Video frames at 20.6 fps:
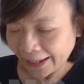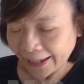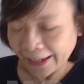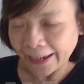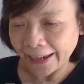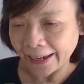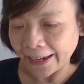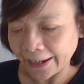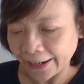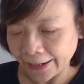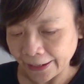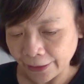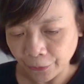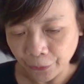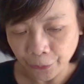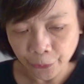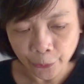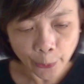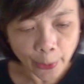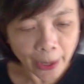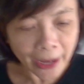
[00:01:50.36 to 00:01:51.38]
And
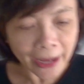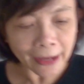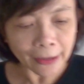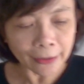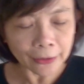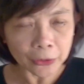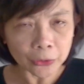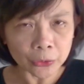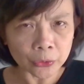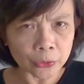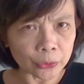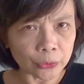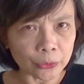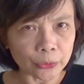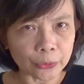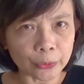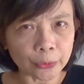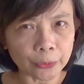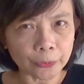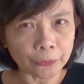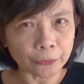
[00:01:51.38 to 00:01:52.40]
why
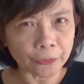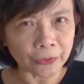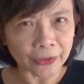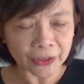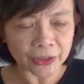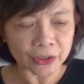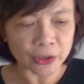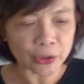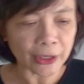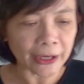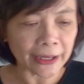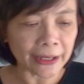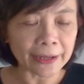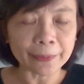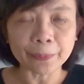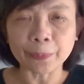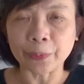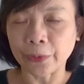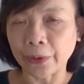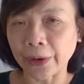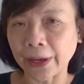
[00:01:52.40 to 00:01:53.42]
do
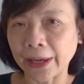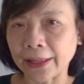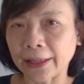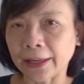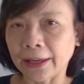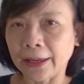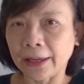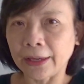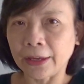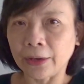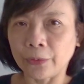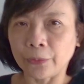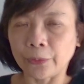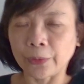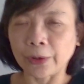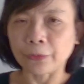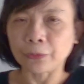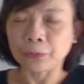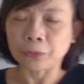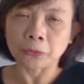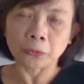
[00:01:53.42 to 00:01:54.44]
focaccia bread?
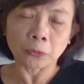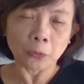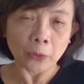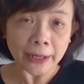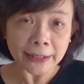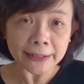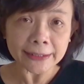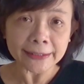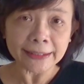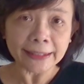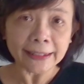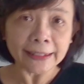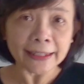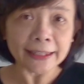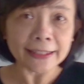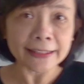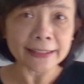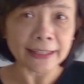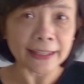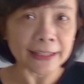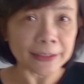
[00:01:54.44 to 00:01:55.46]
Well, one thing
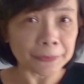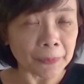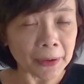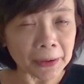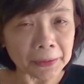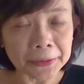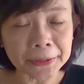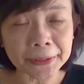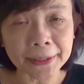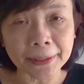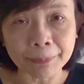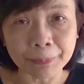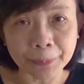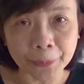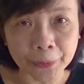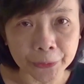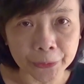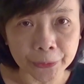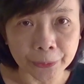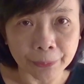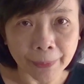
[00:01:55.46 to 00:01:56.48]
is very
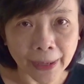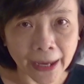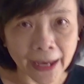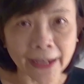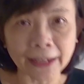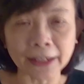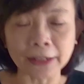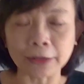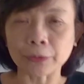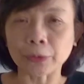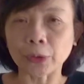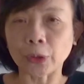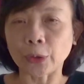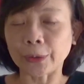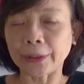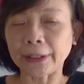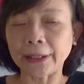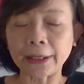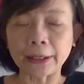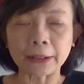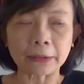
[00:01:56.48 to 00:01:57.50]
simple to make. You don't
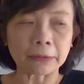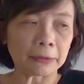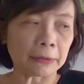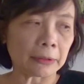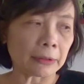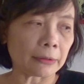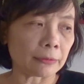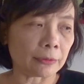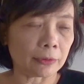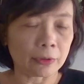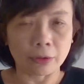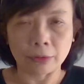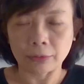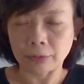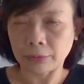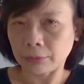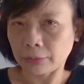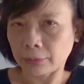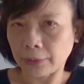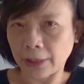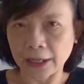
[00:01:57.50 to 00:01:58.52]
need
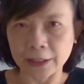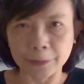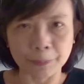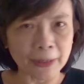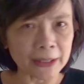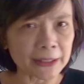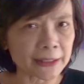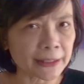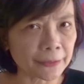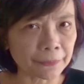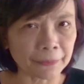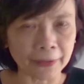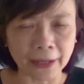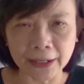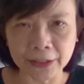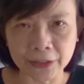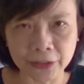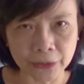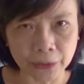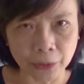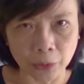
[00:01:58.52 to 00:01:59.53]
expensive
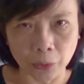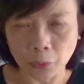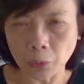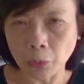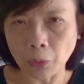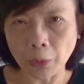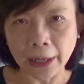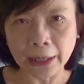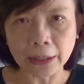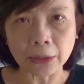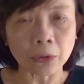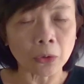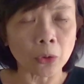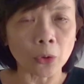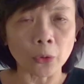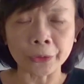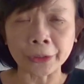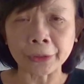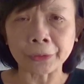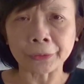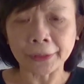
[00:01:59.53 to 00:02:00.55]
gadget or what.
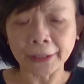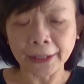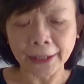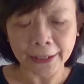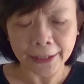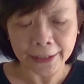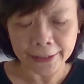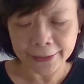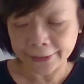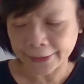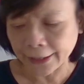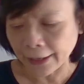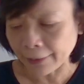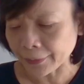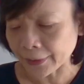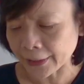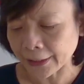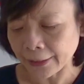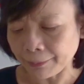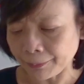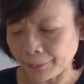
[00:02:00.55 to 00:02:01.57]
All you need is some
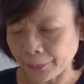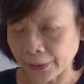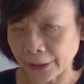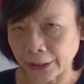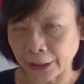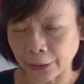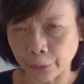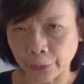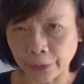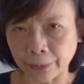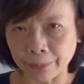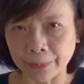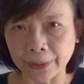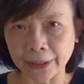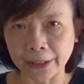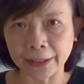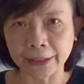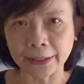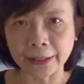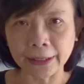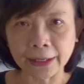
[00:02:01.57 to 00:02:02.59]
simple equipment,